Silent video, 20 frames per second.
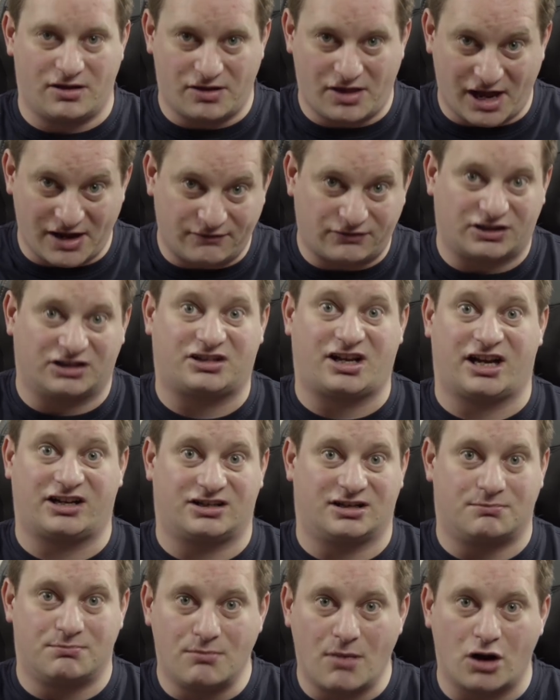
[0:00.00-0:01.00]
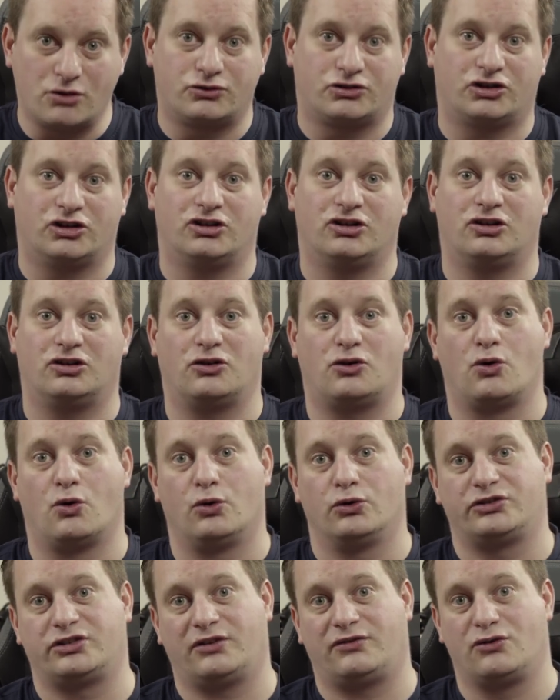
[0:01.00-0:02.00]
they've detected motion, and of
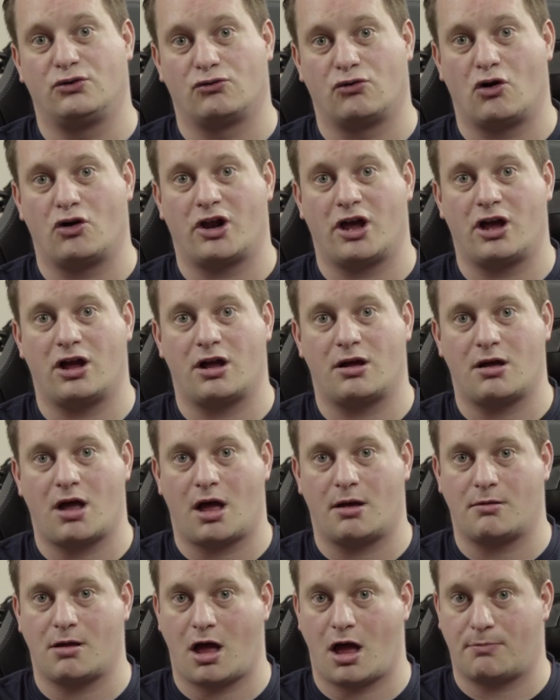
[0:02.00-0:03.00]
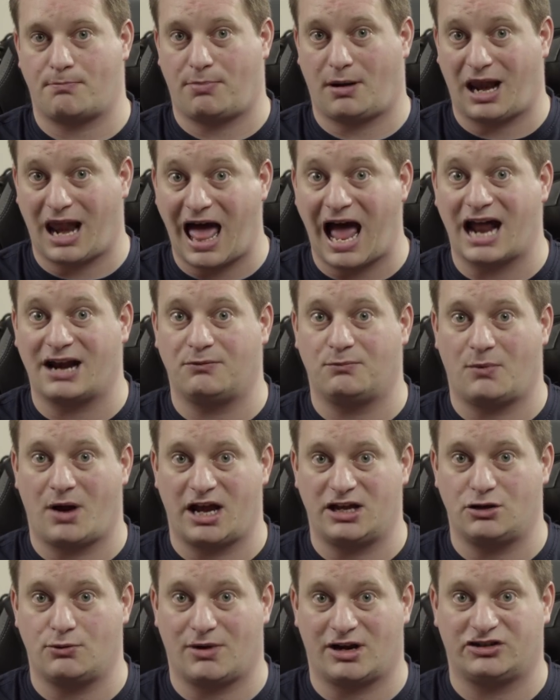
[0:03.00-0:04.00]
course if you're on a plan
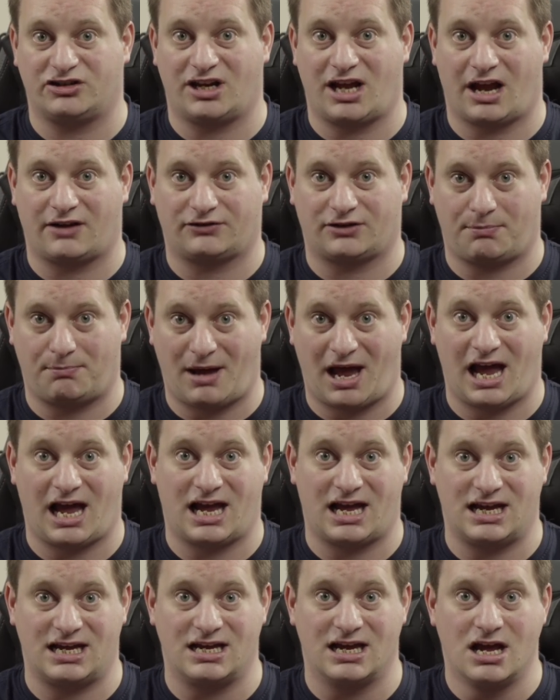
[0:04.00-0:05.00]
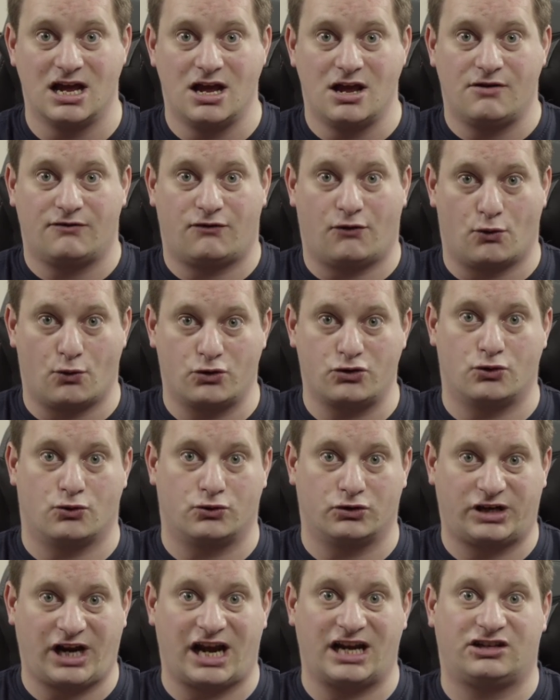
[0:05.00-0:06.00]
where you actually have to pay for
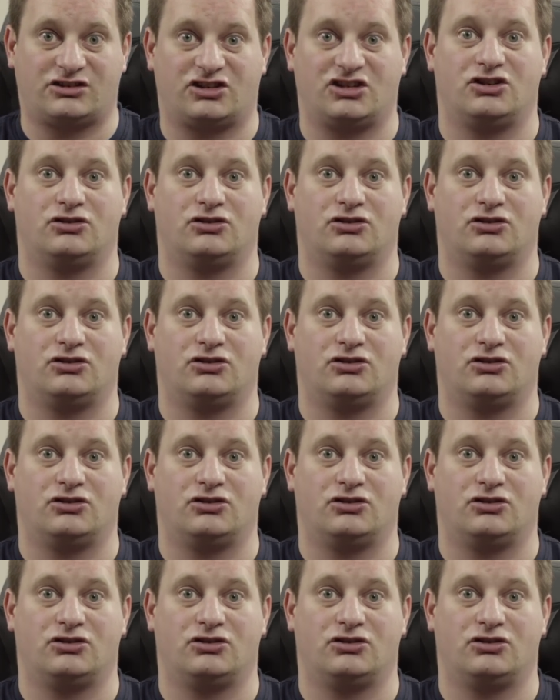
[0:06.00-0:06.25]
your data,